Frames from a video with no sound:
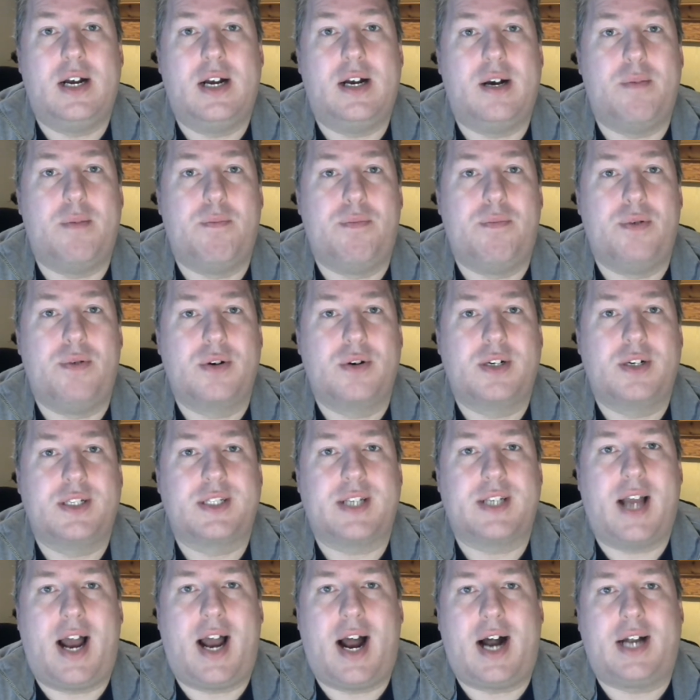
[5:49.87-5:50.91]
uh,
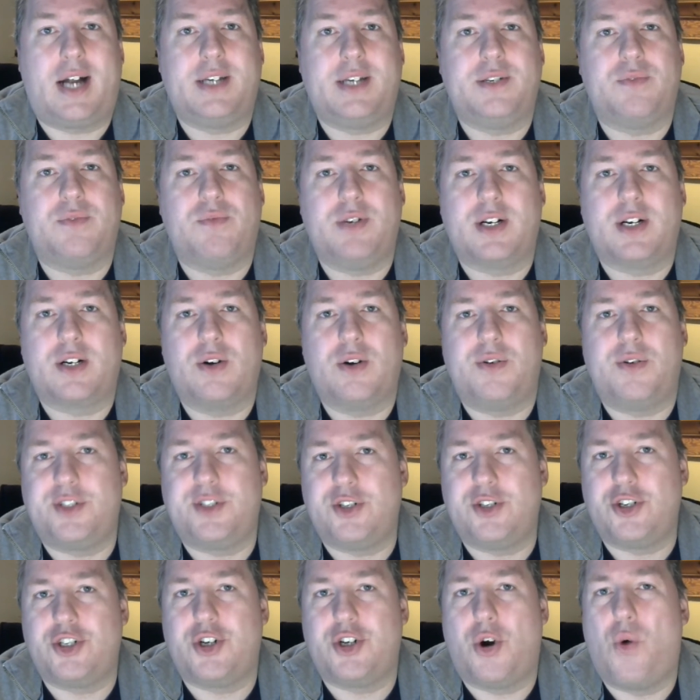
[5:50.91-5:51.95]
books and we're going
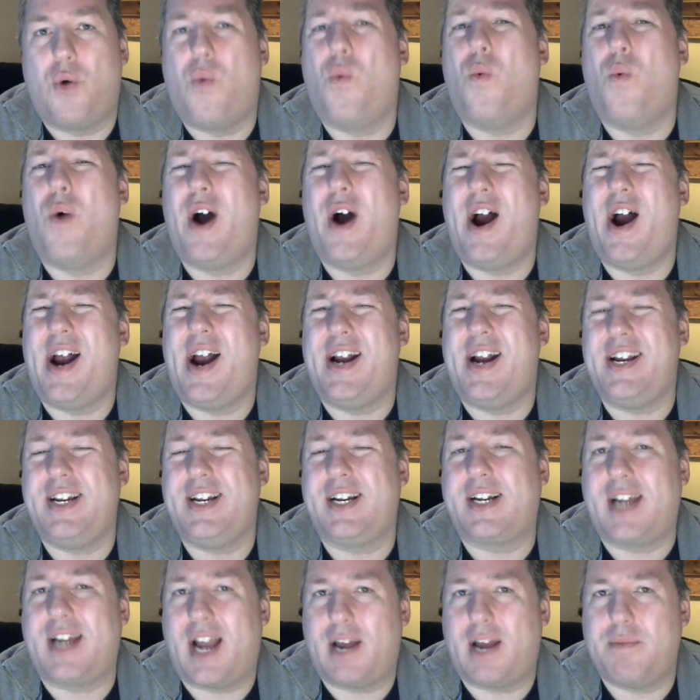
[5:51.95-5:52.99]
to show where he
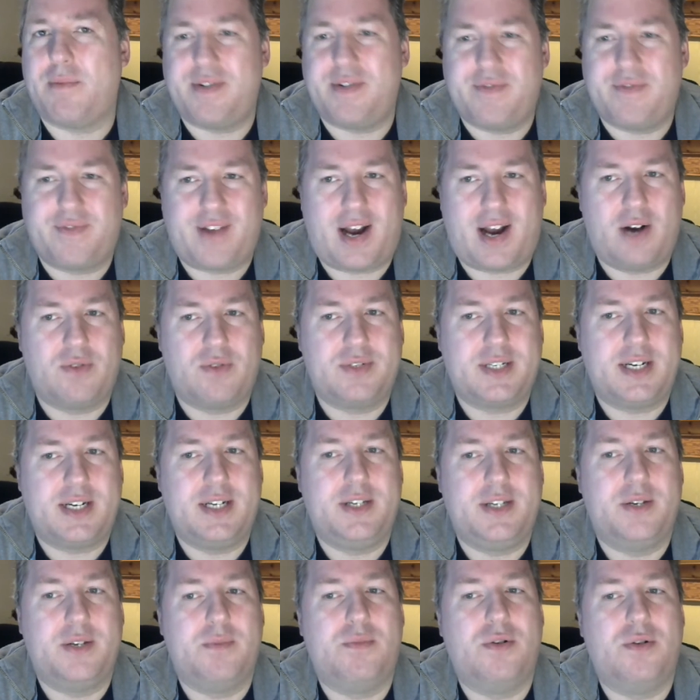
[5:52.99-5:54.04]
can be found
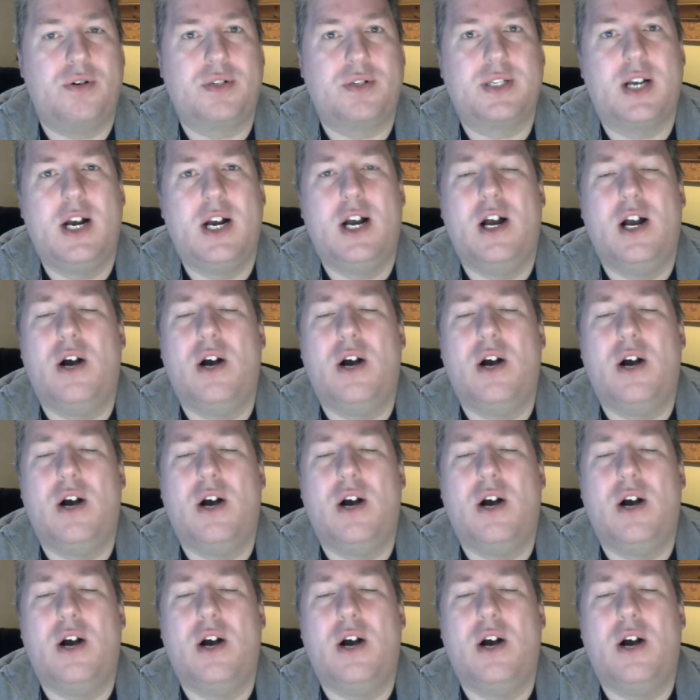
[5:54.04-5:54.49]
in the books.